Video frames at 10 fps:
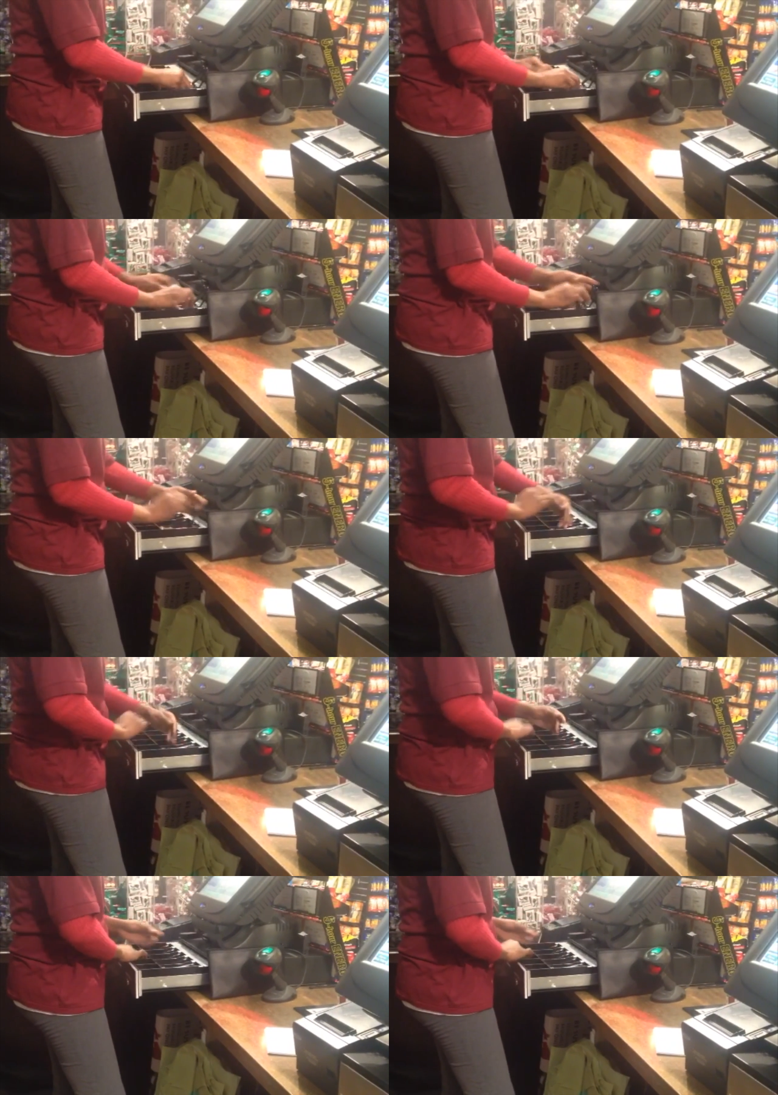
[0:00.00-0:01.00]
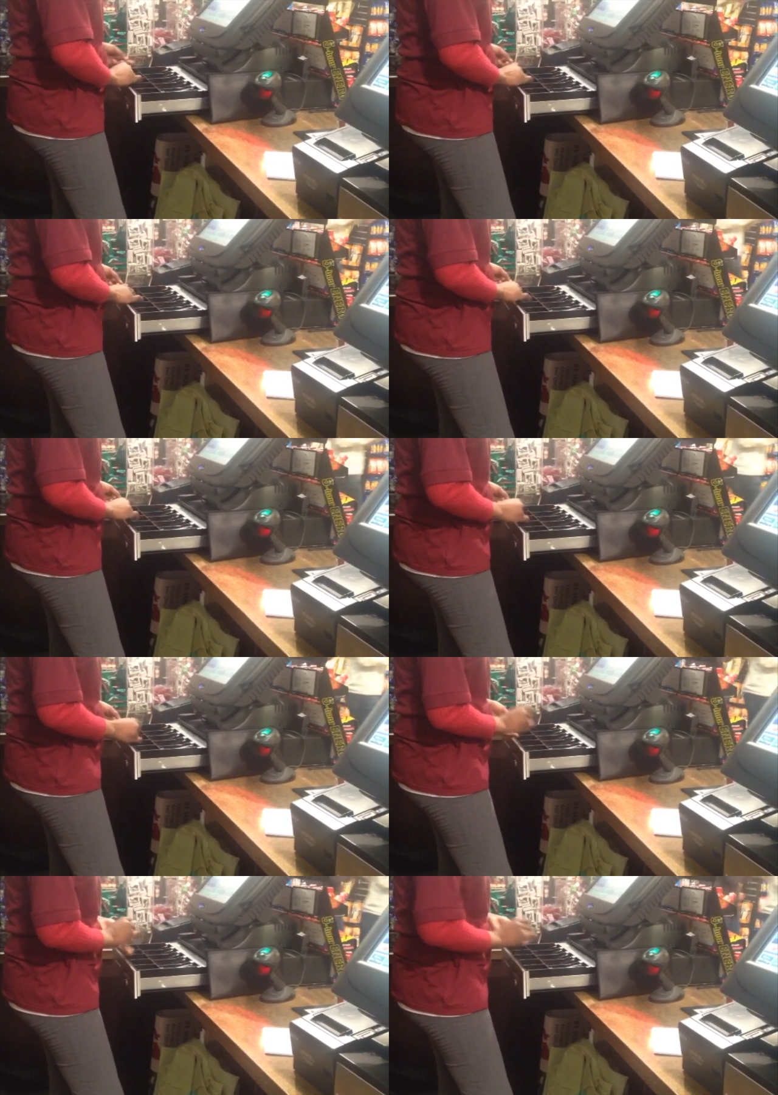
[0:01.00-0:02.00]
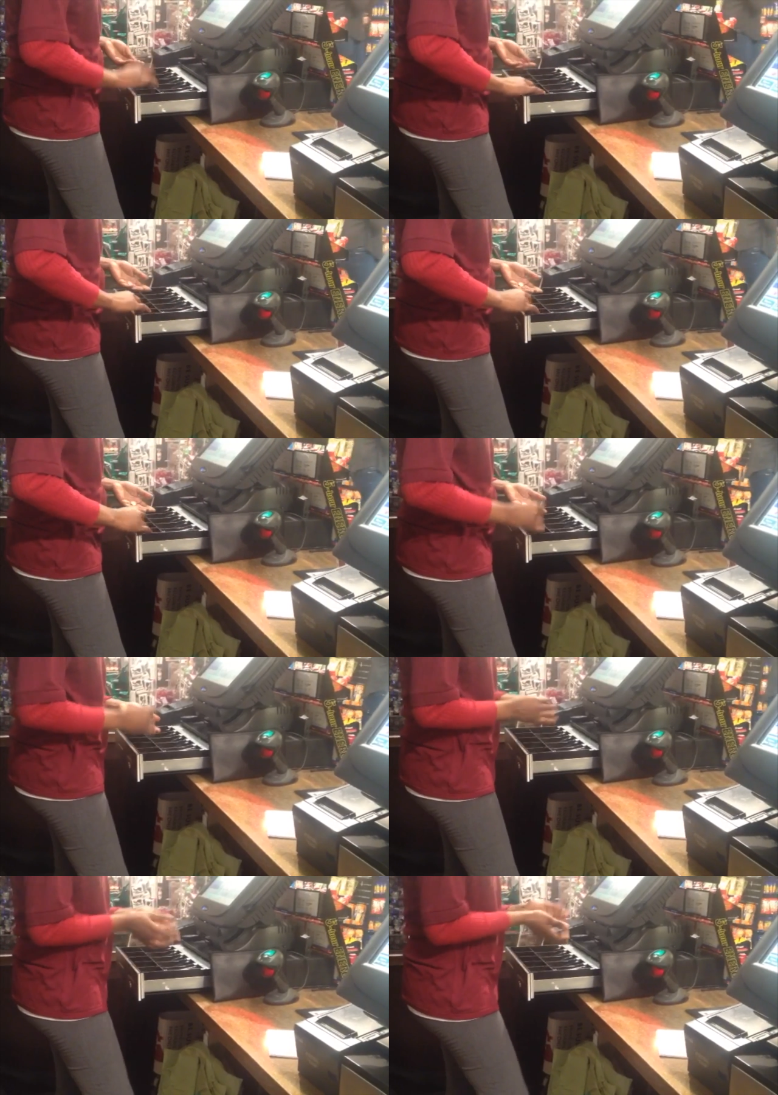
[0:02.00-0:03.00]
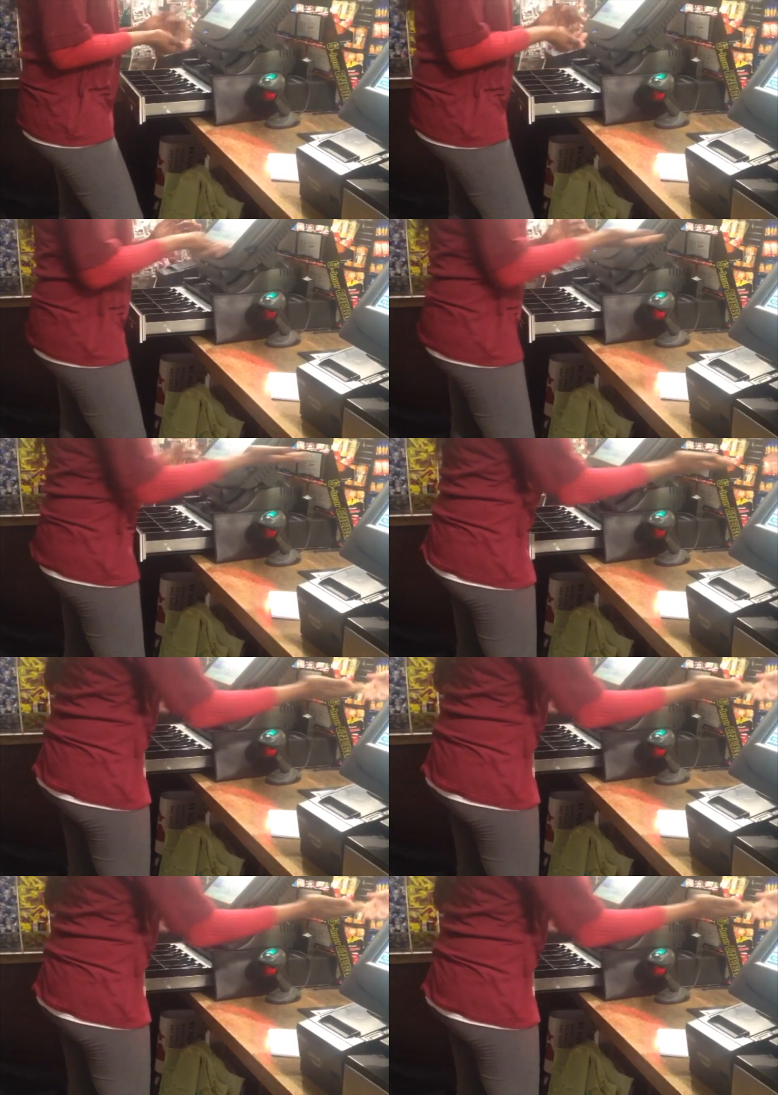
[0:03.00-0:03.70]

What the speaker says: No face is visible, so there are no lips to read.